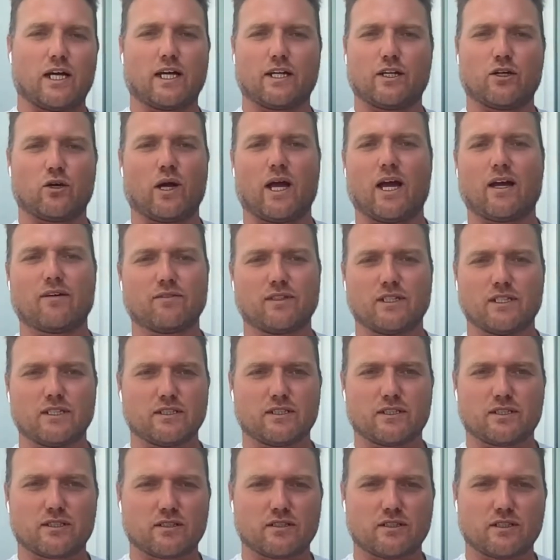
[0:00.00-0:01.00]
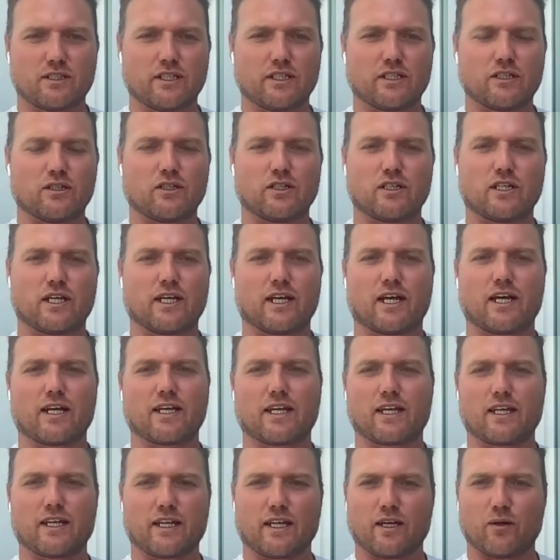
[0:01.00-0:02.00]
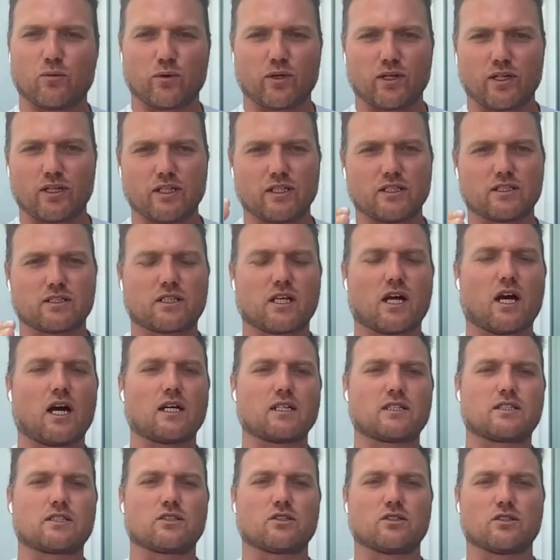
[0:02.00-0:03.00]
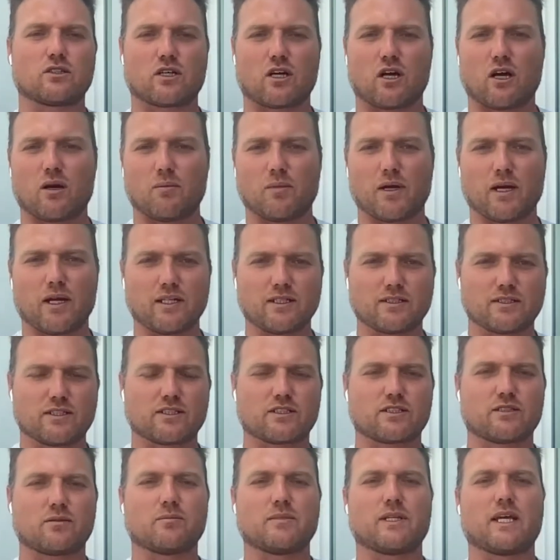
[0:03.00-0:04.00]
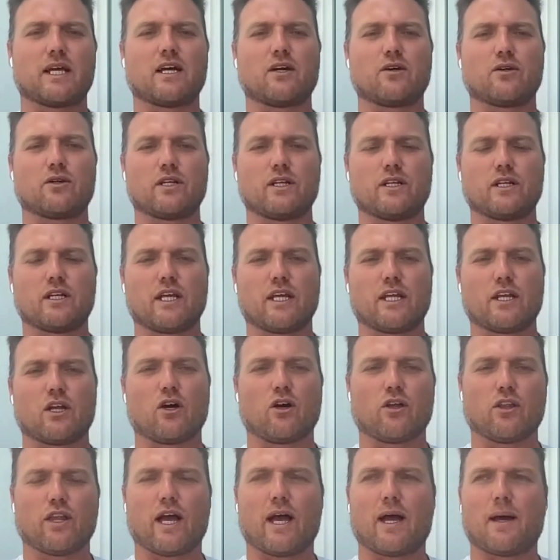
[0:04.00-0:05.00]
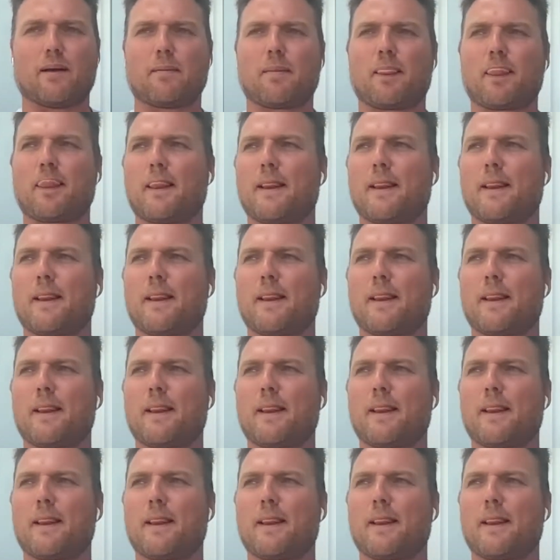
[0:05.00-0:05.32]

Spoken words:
don't have these, I can get rid of these thoughts or calm my system down and all that.